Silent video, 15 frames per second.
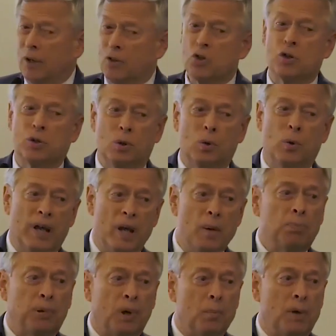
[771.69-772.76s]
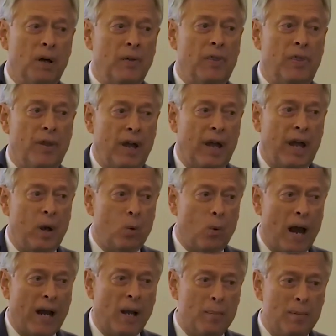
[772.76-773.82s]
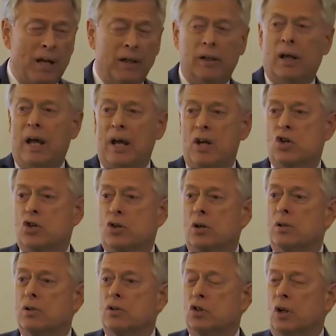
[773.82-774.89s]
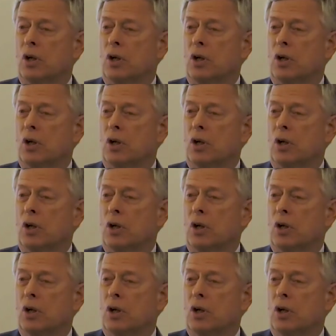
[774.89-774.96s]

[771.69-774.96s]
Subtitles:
to implement the recommendations